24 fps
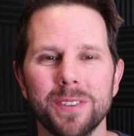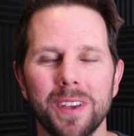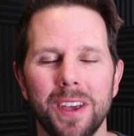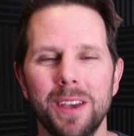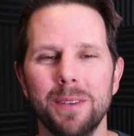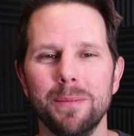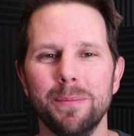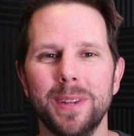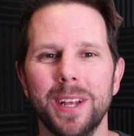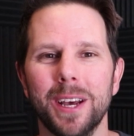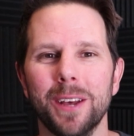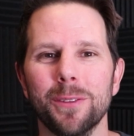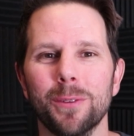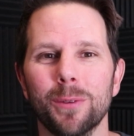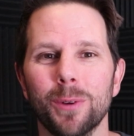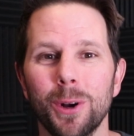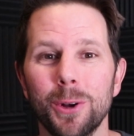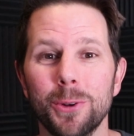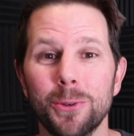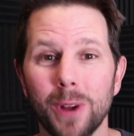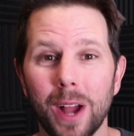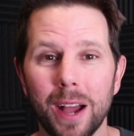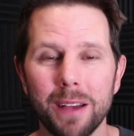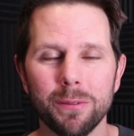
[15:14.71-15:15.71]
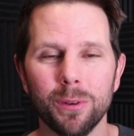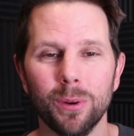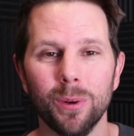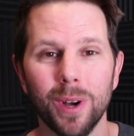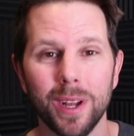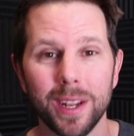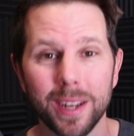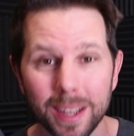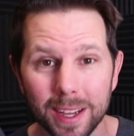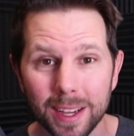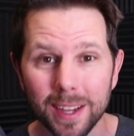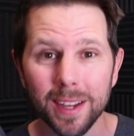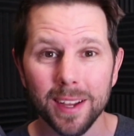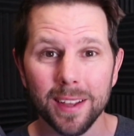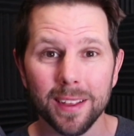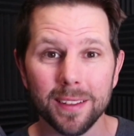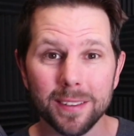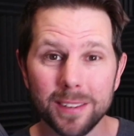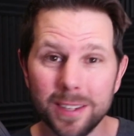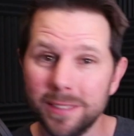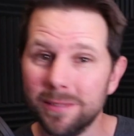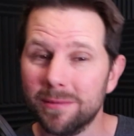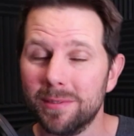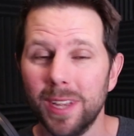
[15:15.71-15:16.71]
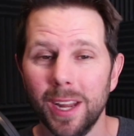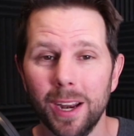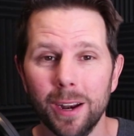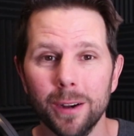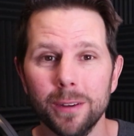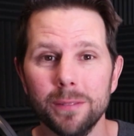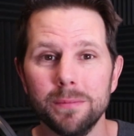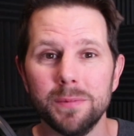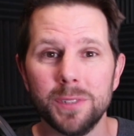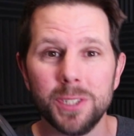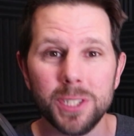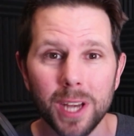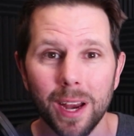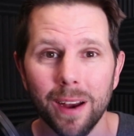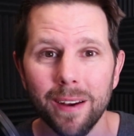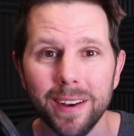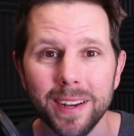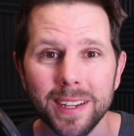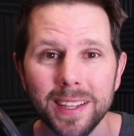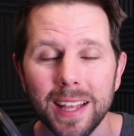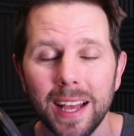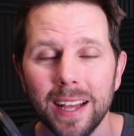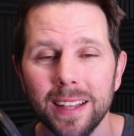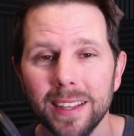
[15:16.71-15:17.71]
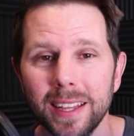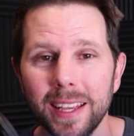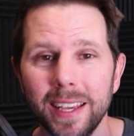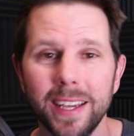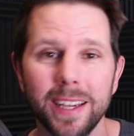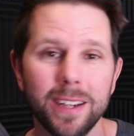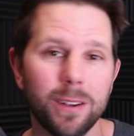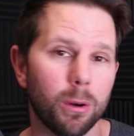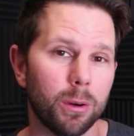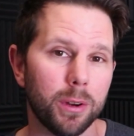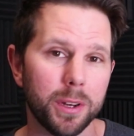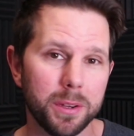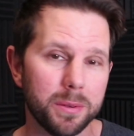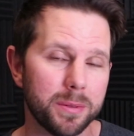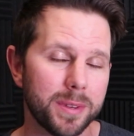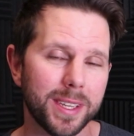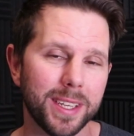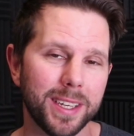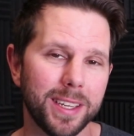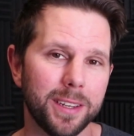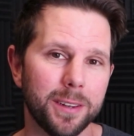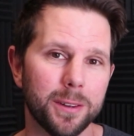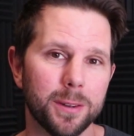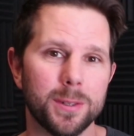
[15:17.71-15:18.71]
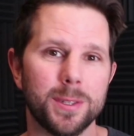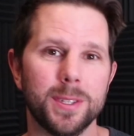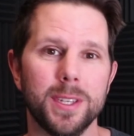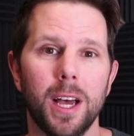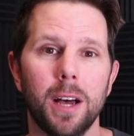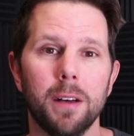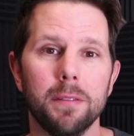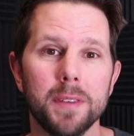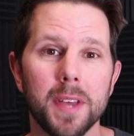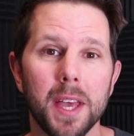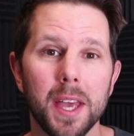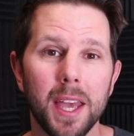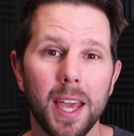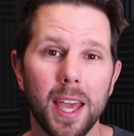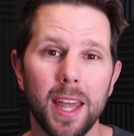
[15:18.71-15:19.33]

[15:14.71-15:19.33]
of him down the road driving one, consider sharing that link or using it yourself.